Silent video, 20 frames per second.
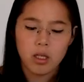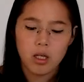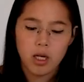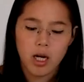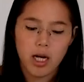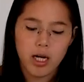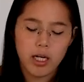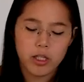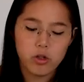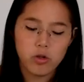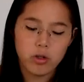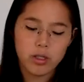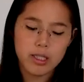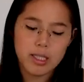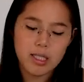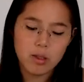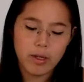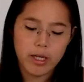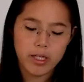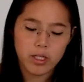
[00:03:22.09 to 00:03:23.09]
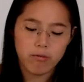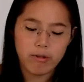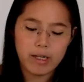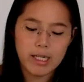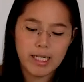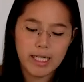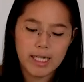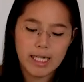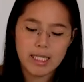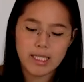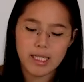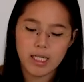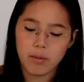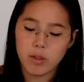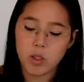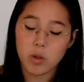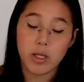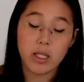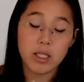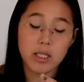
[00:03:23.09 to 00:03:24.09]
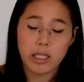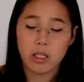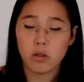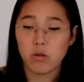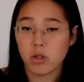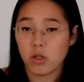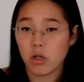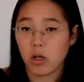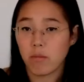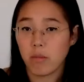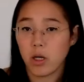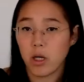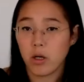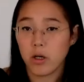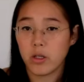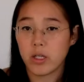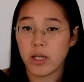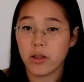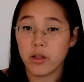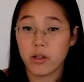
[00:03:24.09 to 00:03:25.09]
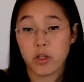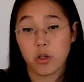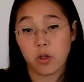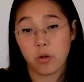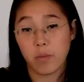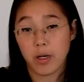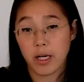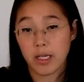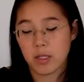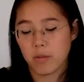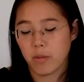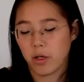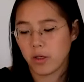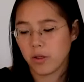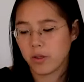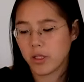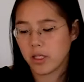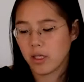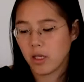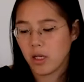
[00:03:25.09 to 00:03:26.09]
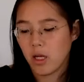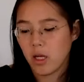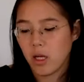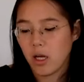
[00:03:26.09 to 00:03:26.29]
and you can switch really easily between single shot mode and the 2 burst modes.